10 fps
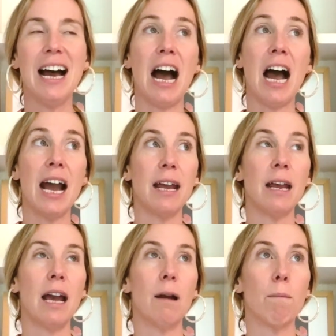
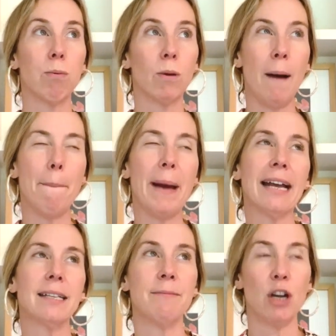I brought
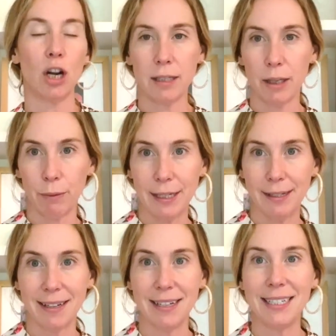back some yarns that were
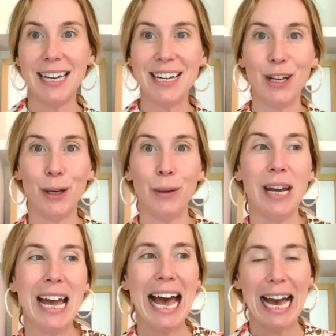
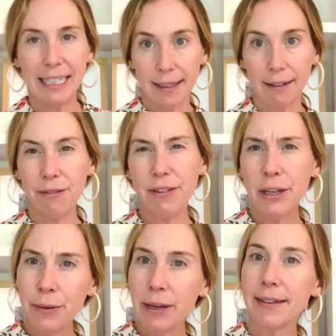discontinued. I did a
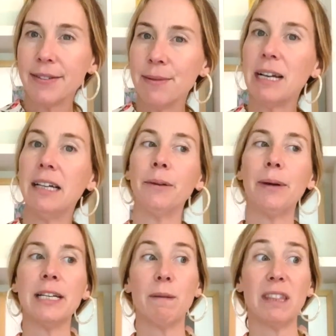few custom
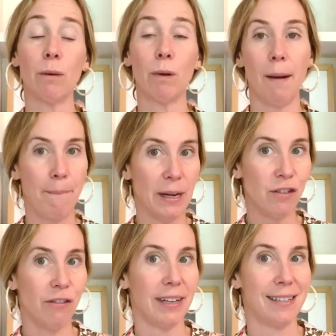colorways, but there were a
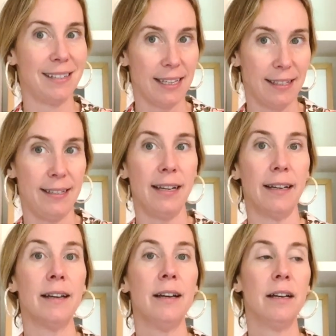bunch of
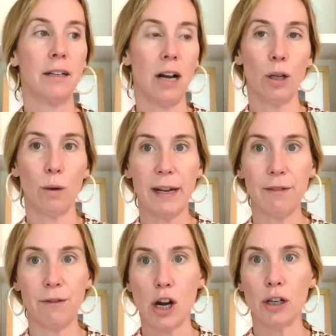existing colorways
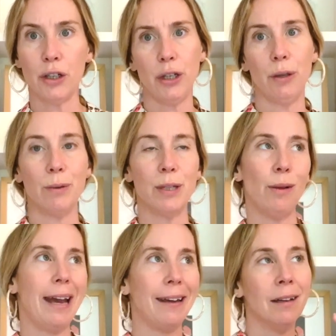of yarn too. So
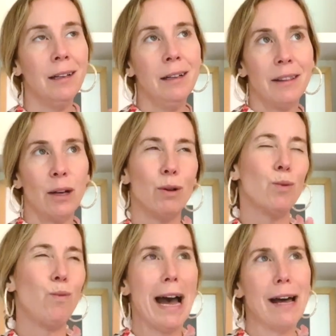like there was
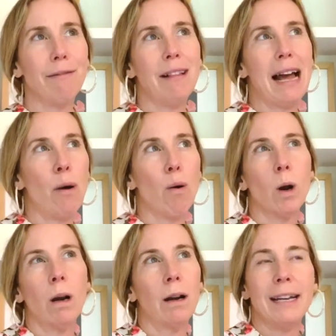
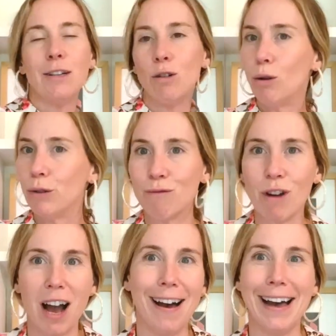Wildflower in
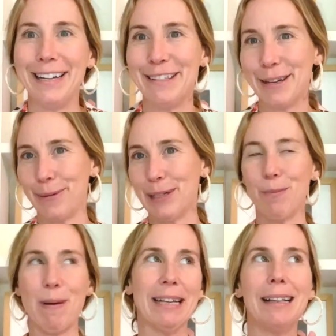Goldenrod and there was
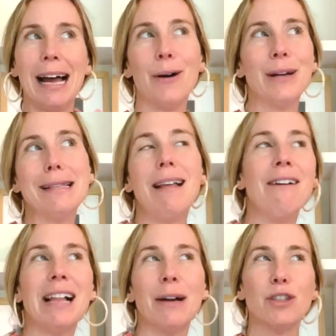Spun Cloud in
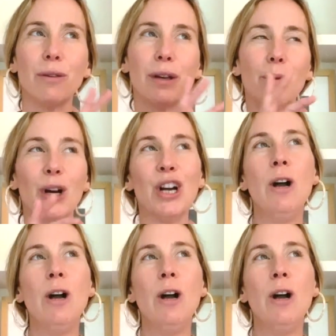Love Cloud. So there were